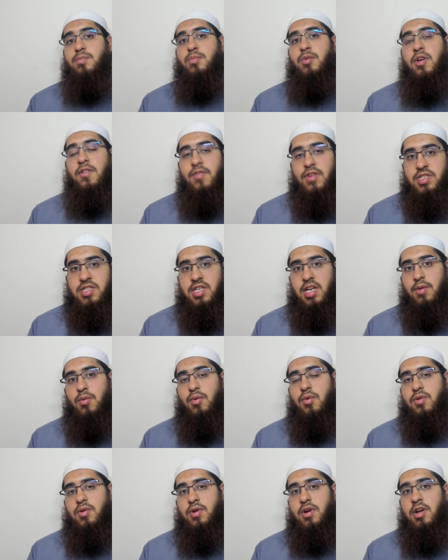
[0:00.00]
Previously
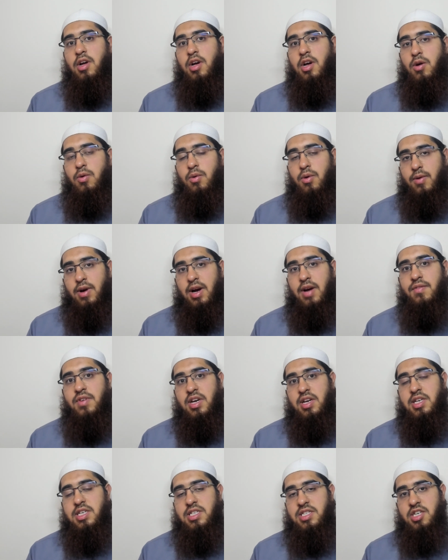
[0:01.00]
we were
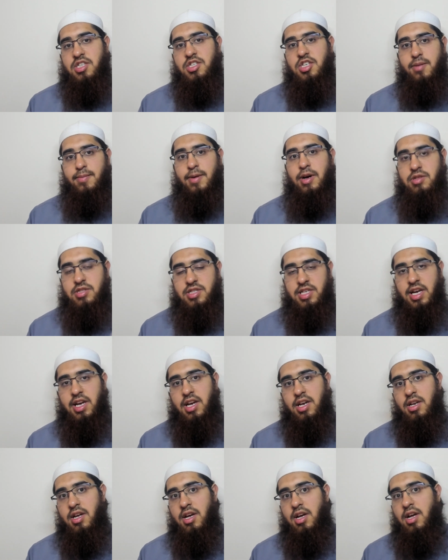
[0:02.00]
having a discussion about
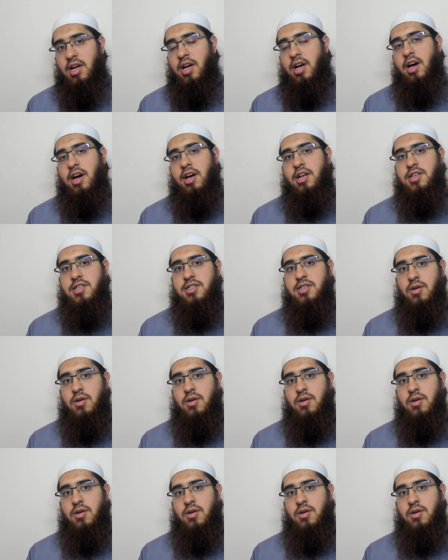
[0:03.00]
Zaid, and